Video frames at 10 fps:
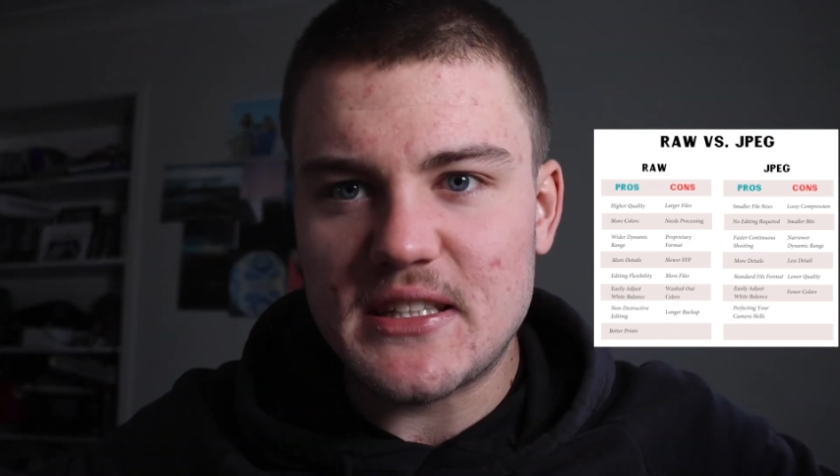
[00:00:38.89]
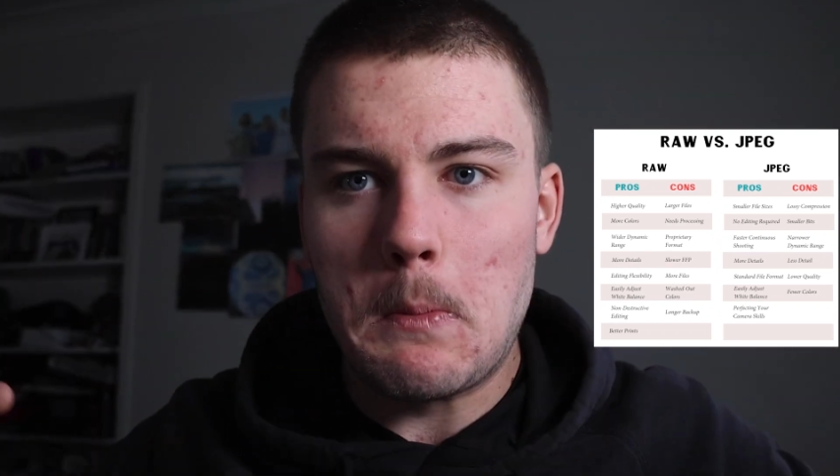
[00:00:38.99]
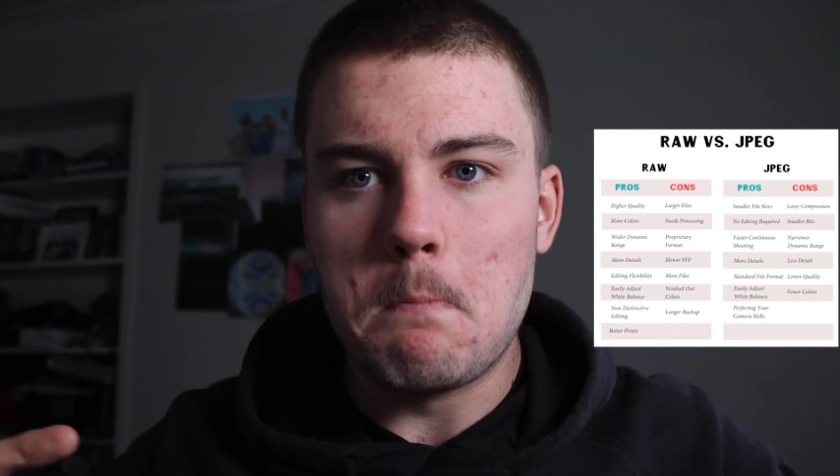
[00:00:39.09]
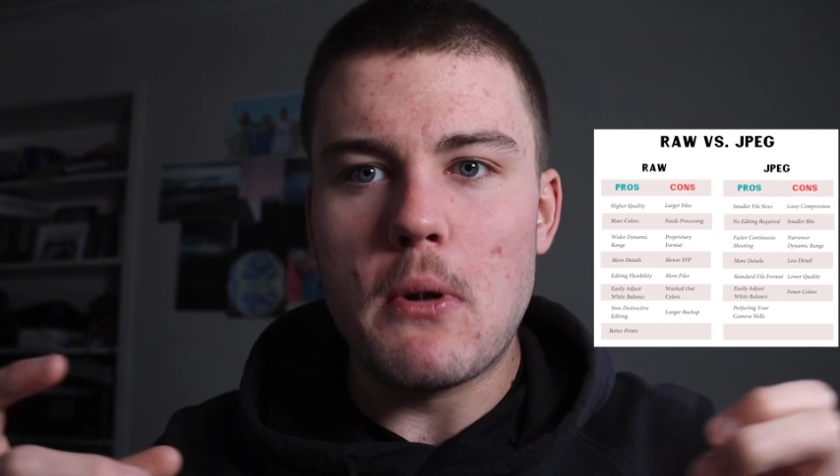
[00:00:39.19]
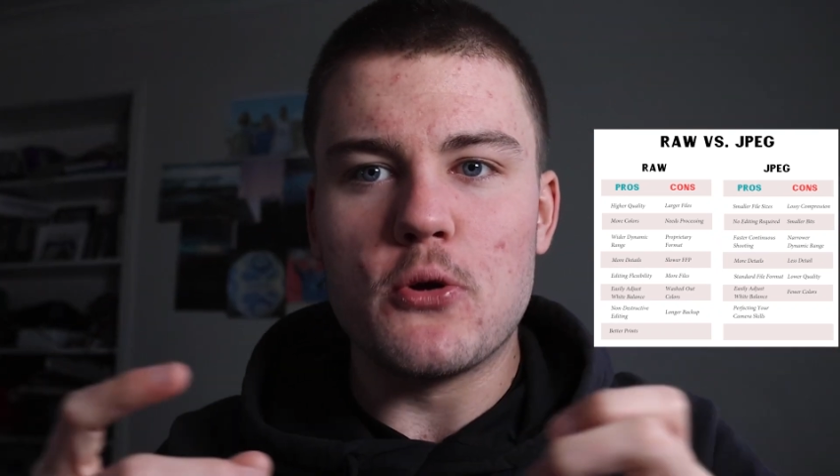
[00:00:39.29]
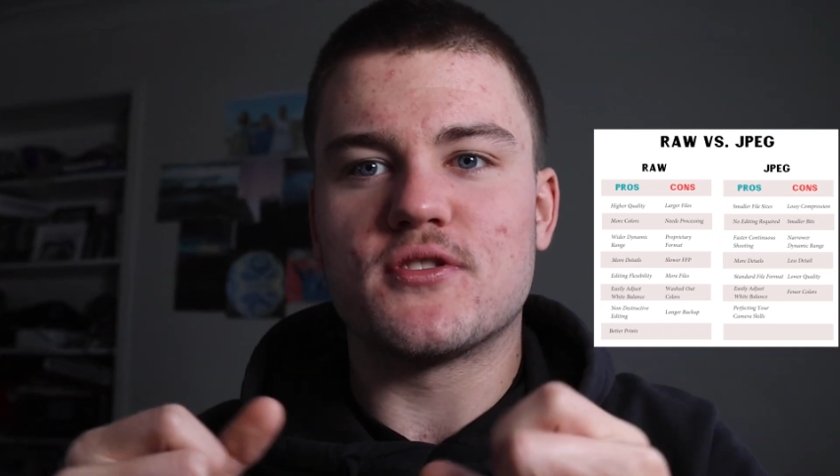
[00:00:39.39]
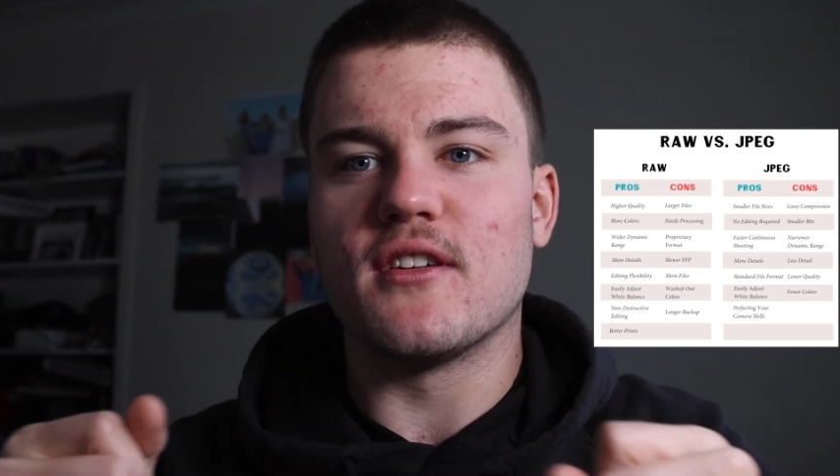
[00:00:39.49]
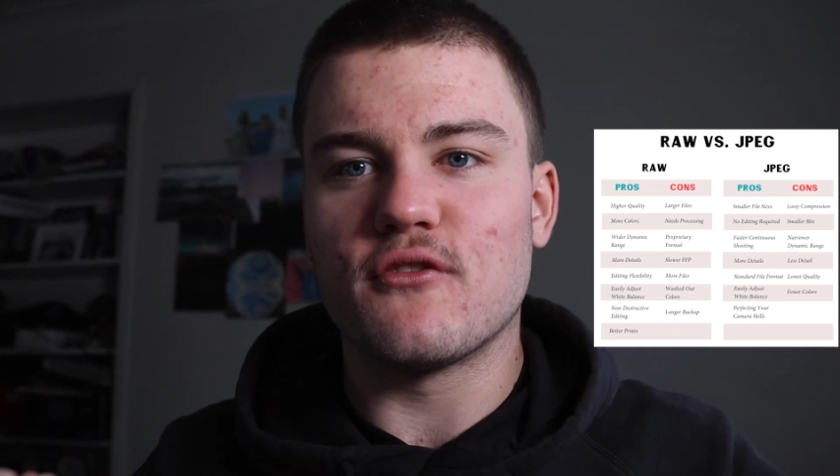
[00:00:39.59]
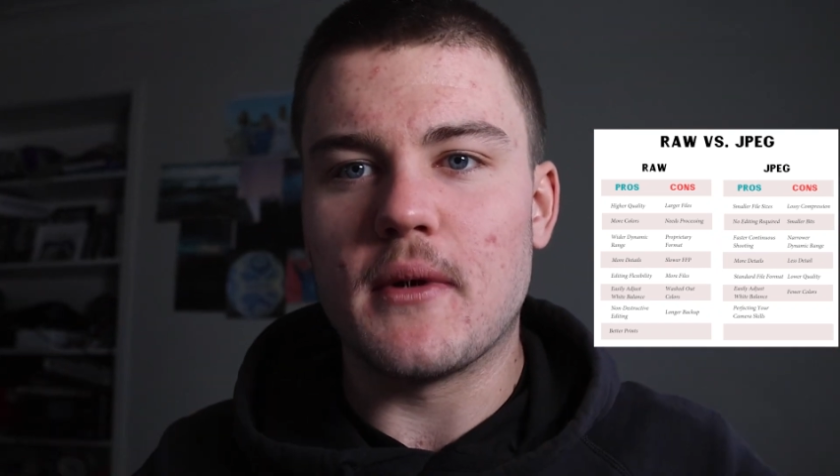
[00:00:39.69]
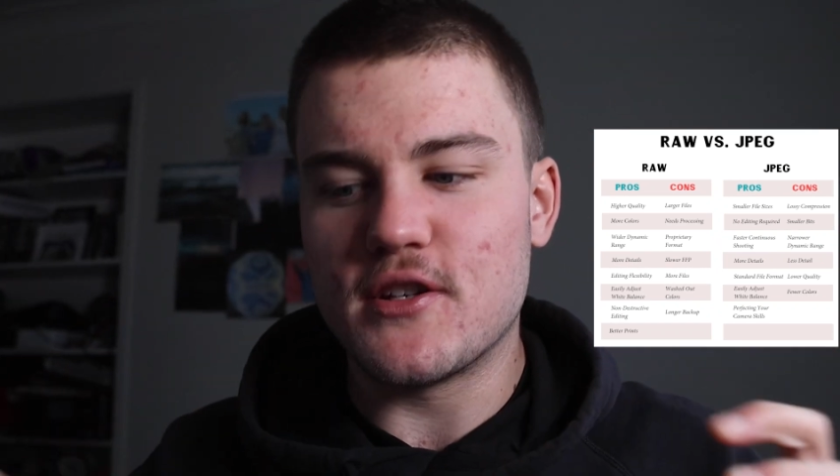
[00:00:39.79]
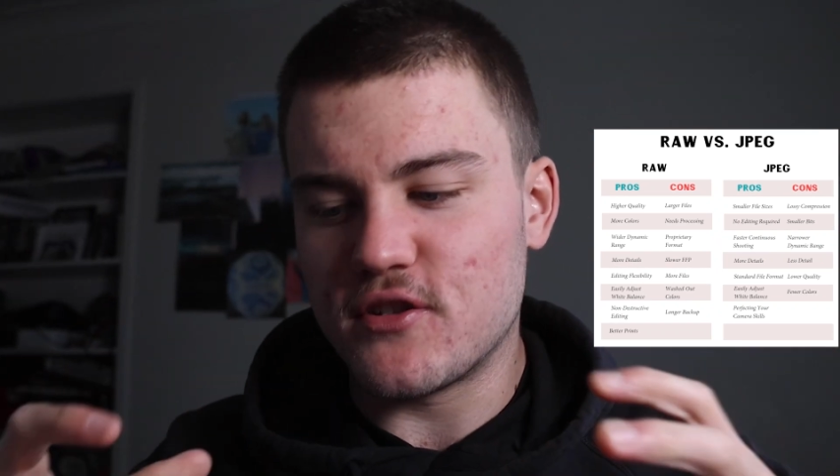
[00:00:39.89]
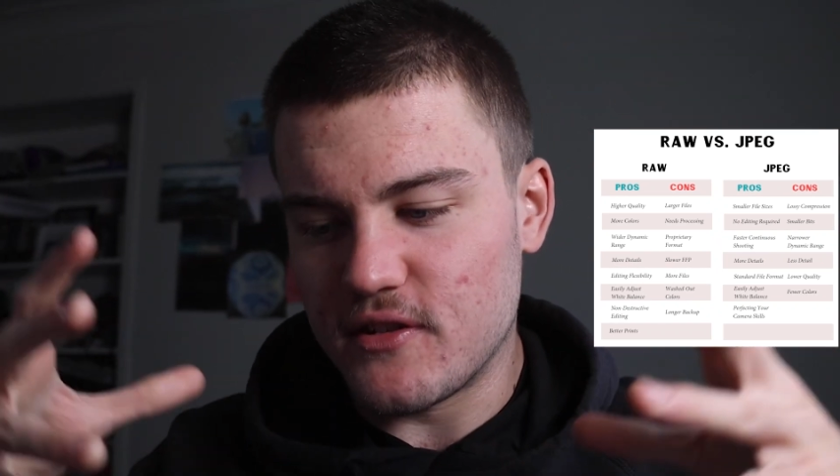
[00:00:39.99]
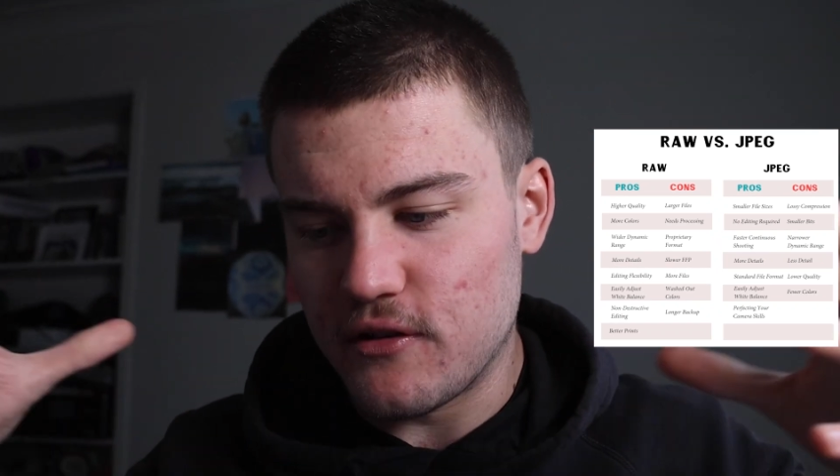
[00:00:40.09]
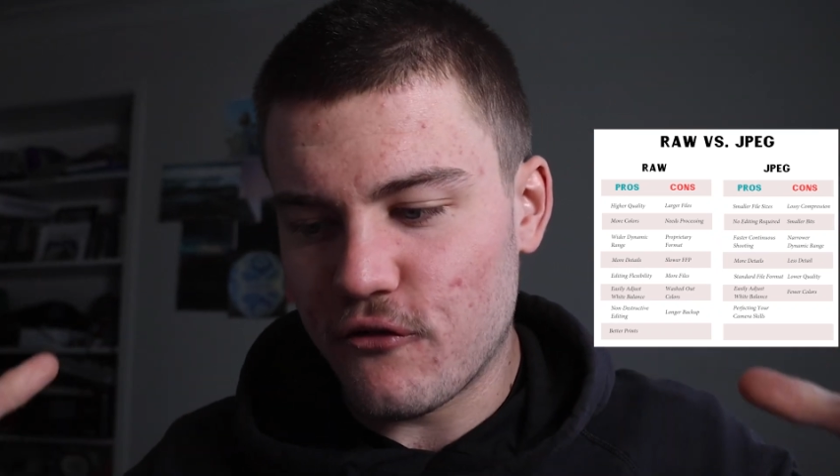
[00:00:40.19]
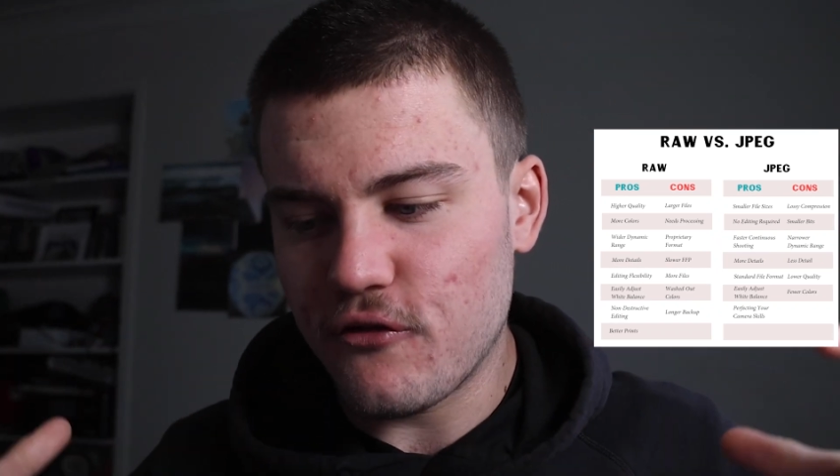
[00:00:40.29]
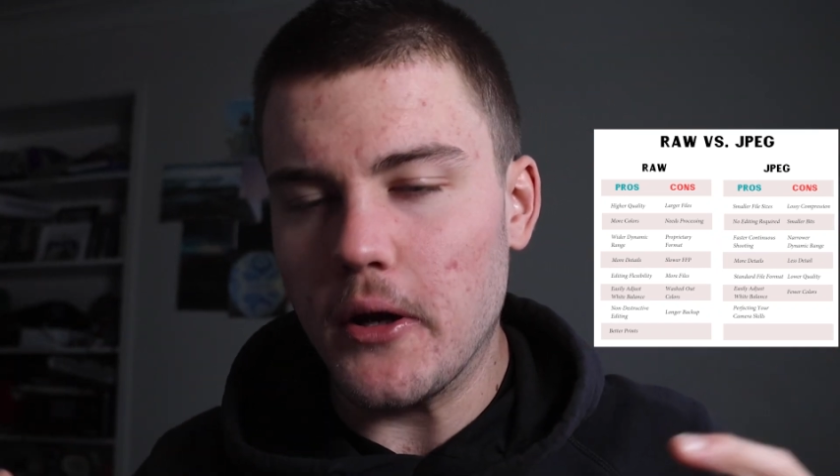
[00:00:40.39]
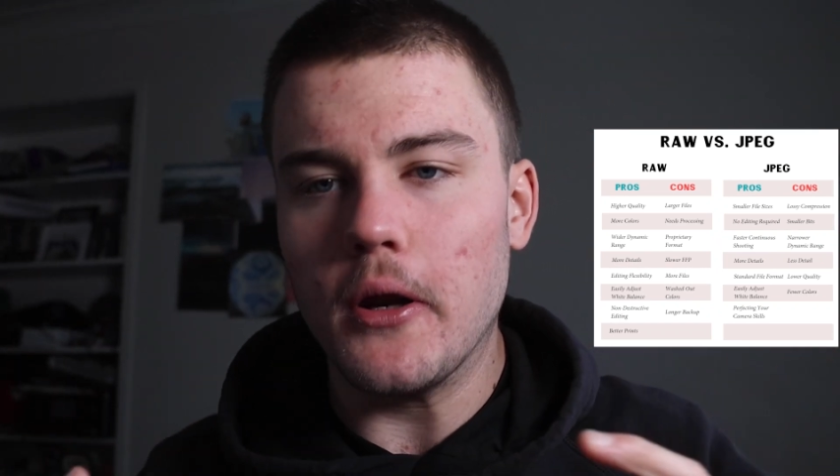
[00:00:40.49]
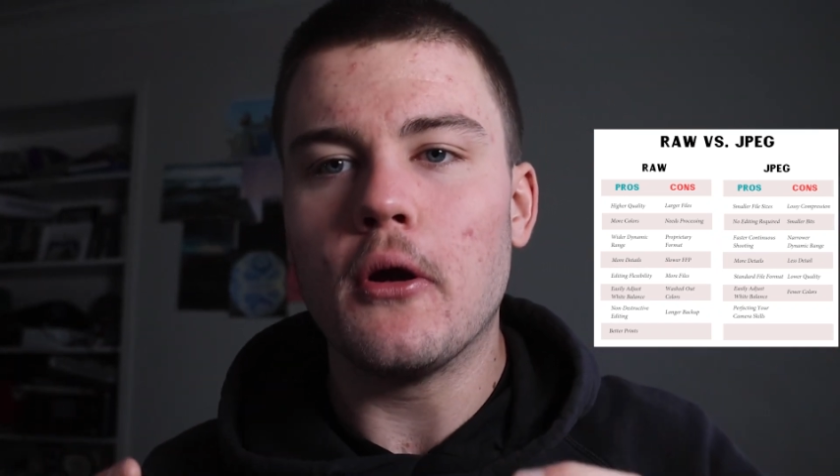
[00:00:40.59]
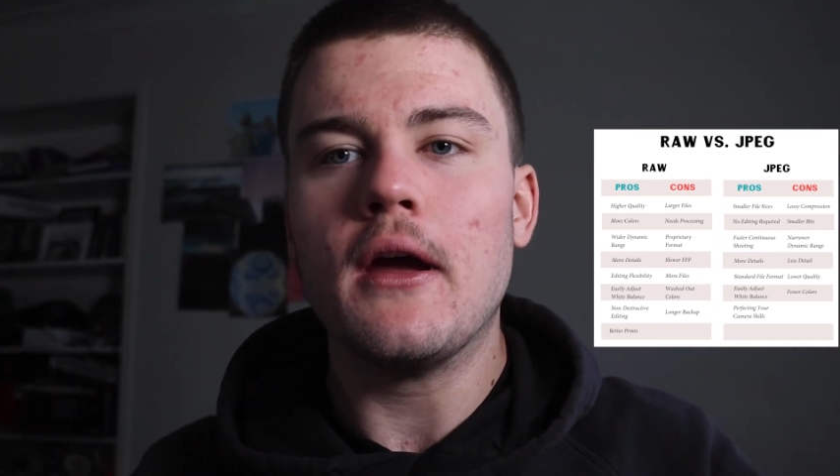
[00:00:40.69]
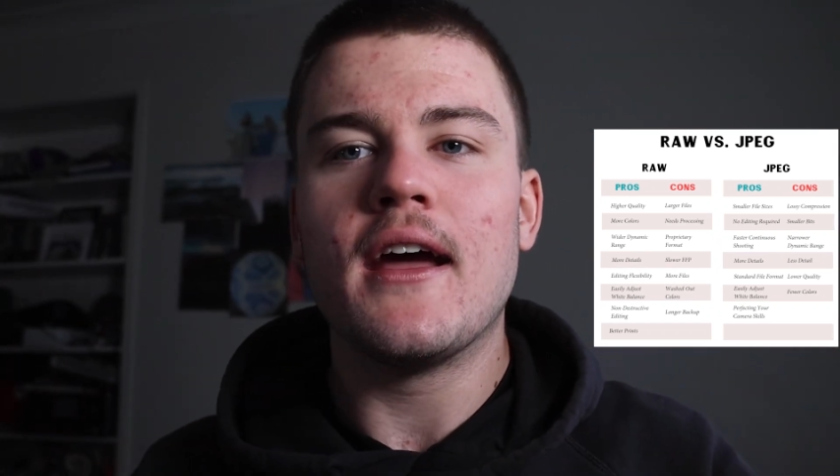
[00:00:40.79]
the most information in your
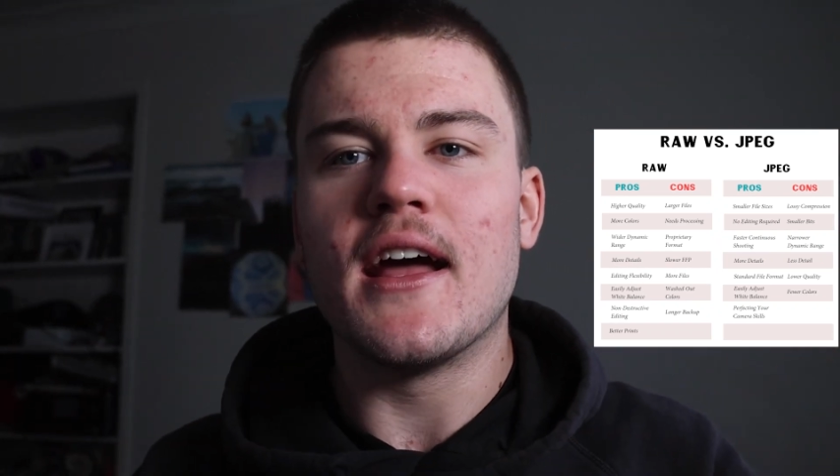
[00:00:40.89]
photo,